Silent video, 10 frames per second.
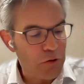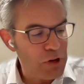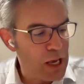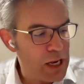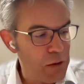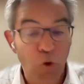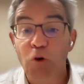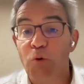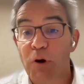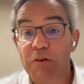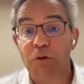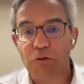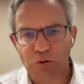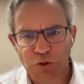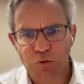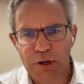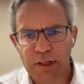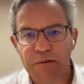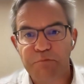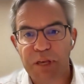creating more work for those who are
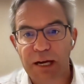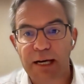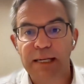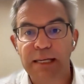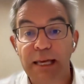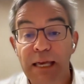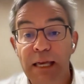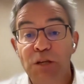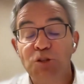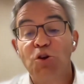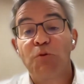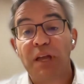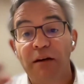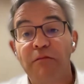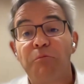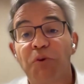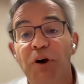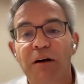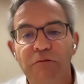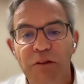left behind. So we have a
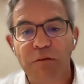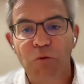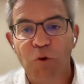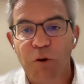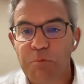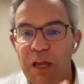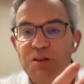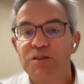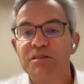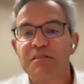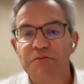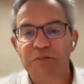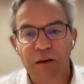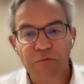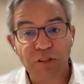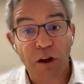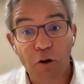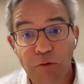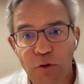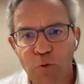problem where patients and families
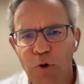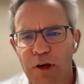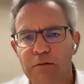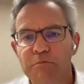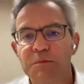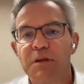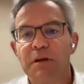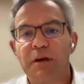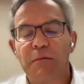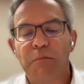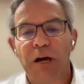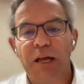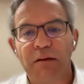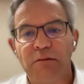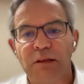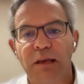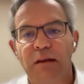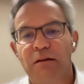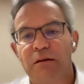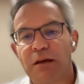are overwhelmed by
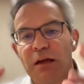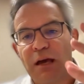healthcare